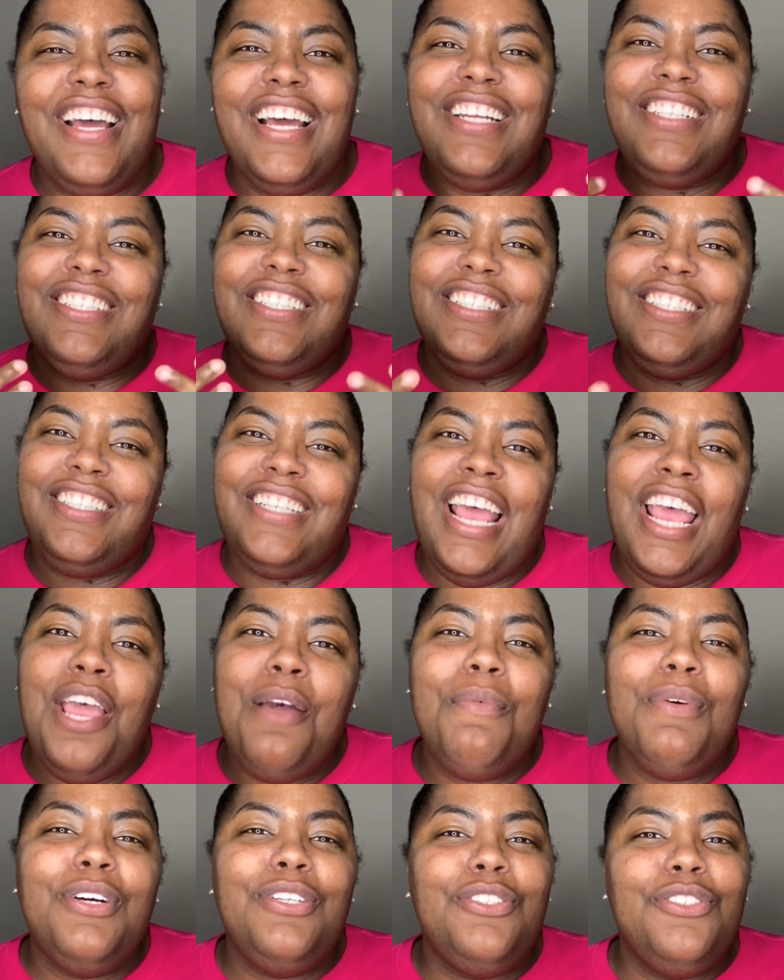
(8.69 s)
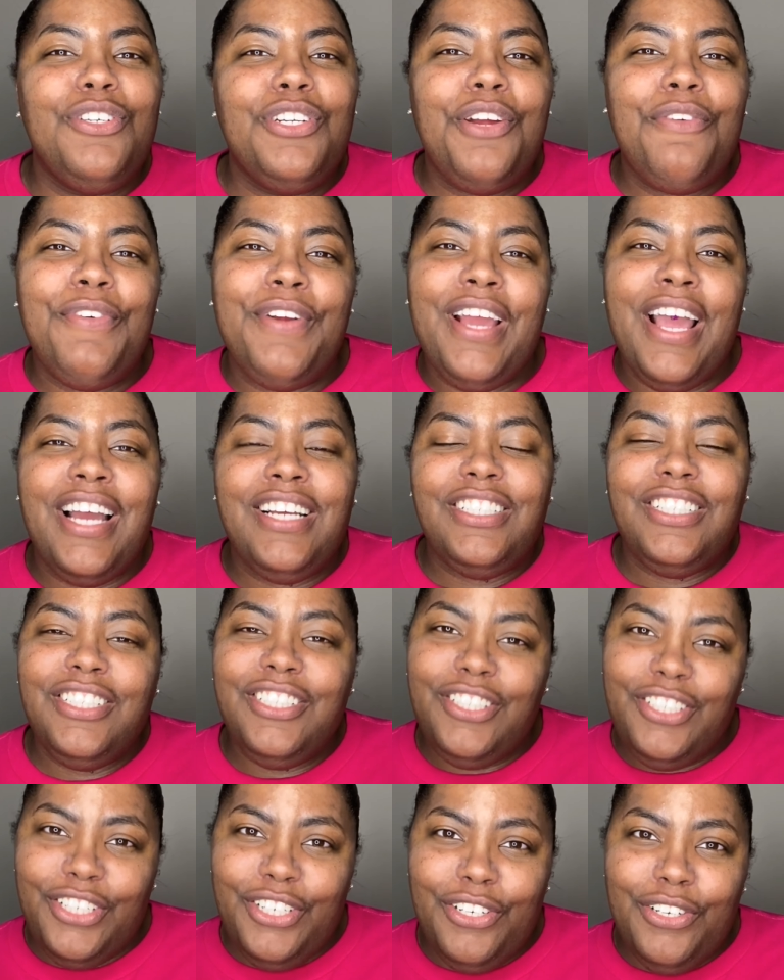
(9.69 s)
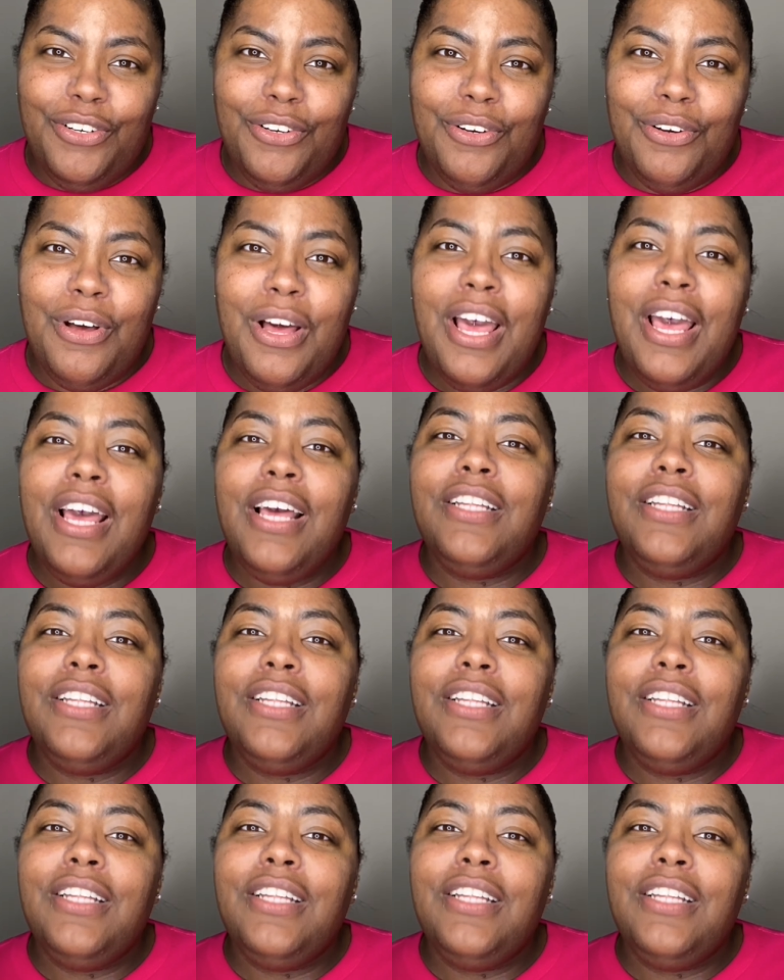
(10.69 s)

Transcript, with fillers: And today we're doing a reaction to